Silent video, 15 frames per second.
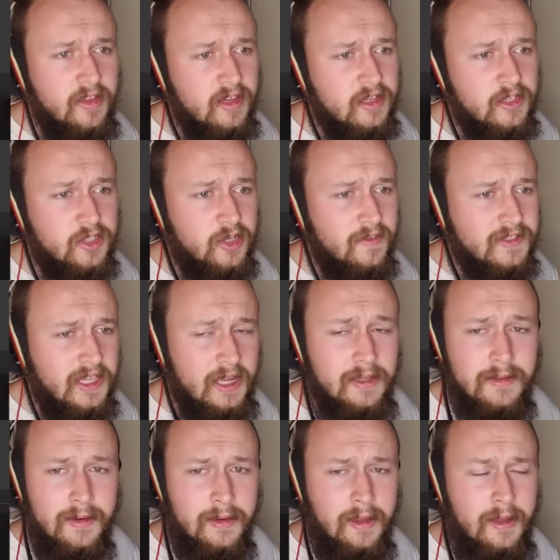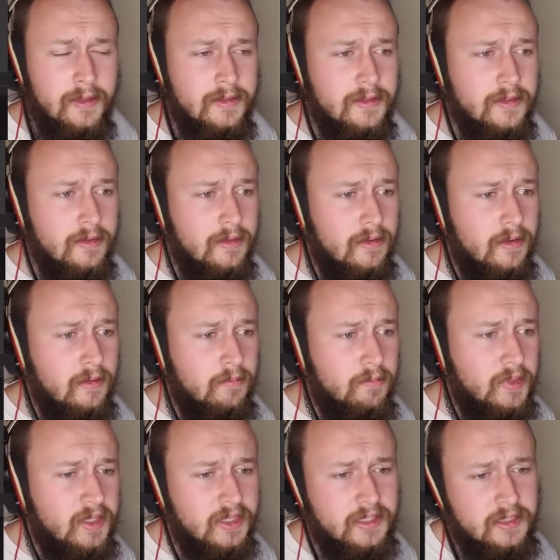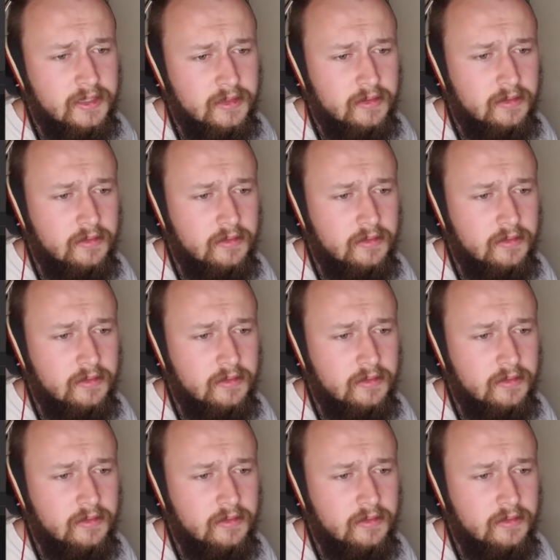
it deserves the hate that it gets, because